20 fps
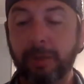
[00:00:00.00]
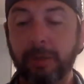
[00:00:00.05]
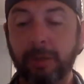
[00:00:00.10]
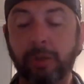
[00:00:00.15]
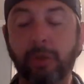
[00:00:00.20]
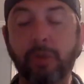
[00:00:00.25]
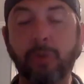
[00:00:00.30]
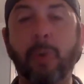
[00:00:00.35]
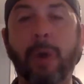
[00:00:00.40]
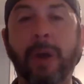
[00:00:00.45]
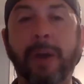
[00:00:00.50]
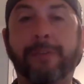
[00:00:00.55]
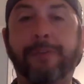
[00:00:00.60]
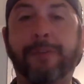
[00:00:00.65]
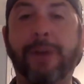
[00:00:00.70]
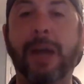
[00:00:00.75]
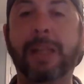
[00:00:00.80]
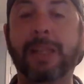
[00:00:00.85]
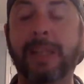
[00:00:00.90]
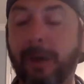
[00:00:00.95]
you want to
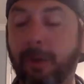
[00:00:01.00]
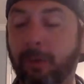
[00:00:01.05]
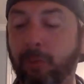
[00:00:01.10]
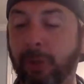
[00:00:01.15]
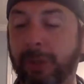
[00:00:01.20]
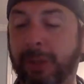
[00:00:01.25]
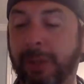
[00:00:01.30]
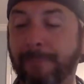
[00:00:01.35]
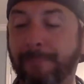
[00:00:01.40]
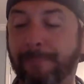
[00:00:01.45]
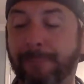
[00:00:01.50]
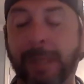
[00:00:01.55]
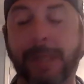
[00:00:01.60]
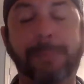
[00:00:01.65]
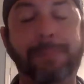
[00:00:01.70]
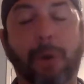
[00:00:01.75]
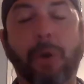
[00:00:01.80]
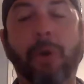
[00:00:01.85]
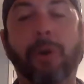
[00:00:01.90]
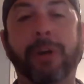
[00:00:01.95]
find out what the
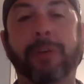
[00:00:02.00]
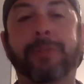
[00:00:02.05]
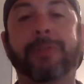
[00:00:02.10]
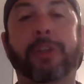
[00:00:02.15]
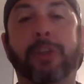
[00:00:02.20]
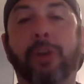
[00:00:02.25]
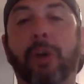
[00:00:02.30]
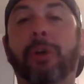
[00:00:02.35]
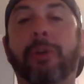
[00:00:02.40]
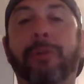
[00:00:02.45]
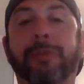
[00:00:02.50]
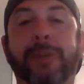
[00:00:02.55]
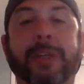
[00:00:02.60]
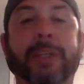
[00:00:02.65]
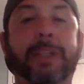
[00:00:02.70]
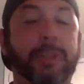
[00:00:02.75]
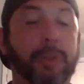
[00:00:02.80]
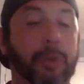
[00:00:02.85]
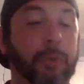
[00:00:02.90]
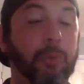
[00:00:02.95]
big part of the curve
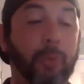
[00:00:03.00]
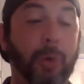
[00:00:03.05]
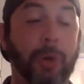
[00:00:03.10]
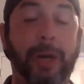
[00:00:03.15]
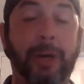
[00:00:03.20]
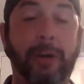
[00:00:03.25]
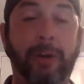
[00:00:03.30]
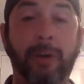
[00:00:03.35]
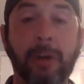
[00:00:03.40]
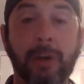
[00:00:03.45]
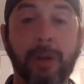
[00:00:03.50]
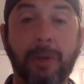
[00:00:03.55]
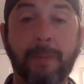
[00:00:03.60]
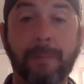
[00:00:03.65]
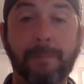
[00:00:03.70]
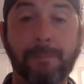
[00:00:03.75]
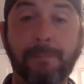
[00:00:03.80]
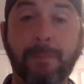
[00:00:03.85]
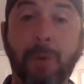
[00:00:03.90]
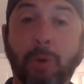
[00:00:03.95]
is or where
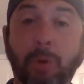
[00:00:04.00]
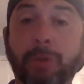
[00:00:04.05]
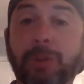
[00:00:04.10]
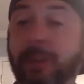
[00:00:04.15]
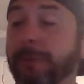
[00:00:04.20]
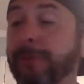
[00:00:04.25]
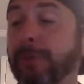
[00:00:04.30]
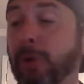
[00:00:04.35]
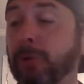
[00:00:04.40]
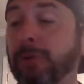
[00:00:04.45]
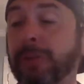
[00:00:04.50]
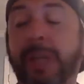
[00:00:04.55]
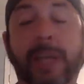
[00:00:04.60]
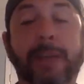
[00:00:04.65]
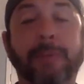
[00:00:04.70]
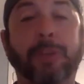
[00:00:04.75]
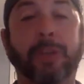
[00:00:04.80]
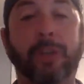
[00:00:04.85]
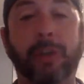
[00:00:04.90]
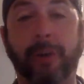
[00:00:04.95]
most of those
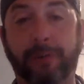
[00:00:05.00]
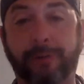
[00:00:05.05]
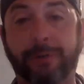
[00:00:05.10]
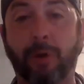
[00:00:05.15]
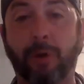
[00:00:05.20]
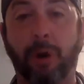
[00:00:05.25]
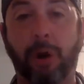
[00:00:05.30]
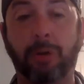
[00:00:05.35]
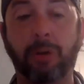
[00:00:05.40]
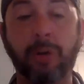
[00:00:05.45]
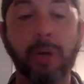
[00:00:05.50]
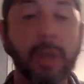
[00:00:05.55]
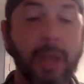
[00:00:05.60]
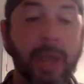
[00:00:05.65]
games are going to fall.